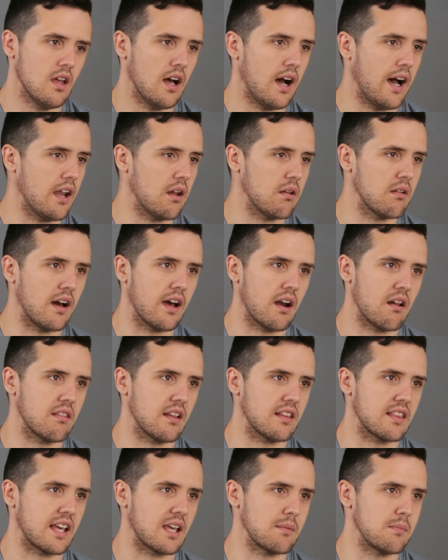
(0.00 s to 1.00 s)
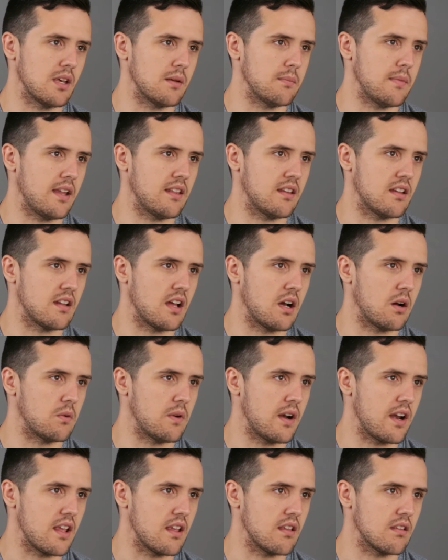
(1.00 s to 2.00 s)
I don't think they can be amended now
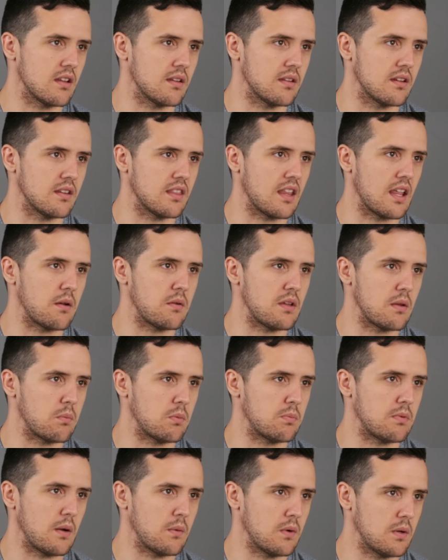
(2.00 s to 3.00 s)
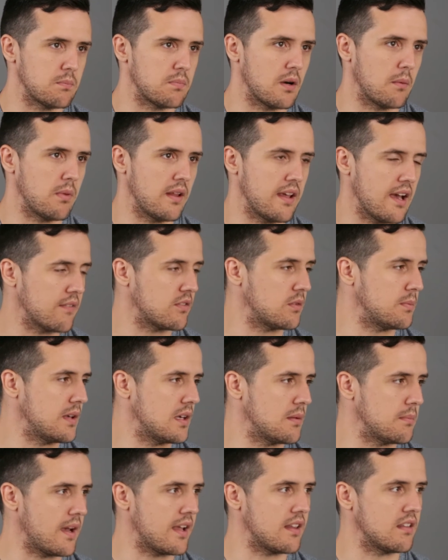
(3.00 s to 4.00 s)
already. They would probably have to be
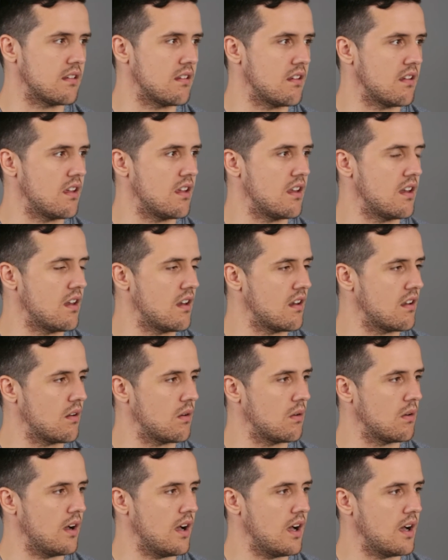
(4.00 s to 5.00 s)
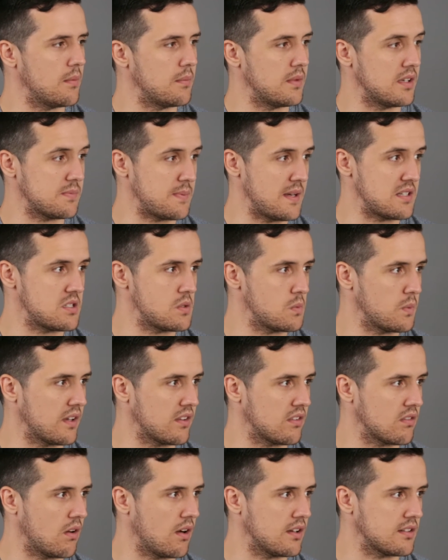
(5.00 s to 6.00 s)
amended, especially
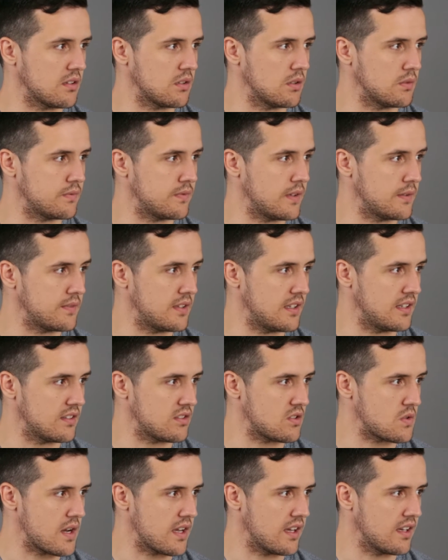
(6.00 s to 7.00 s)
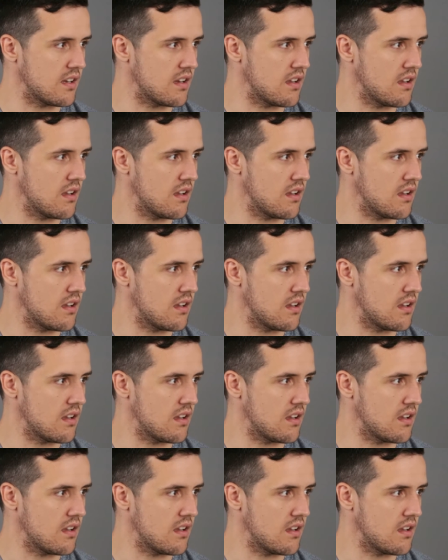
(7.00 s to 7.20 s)
once Article 50 is triggered,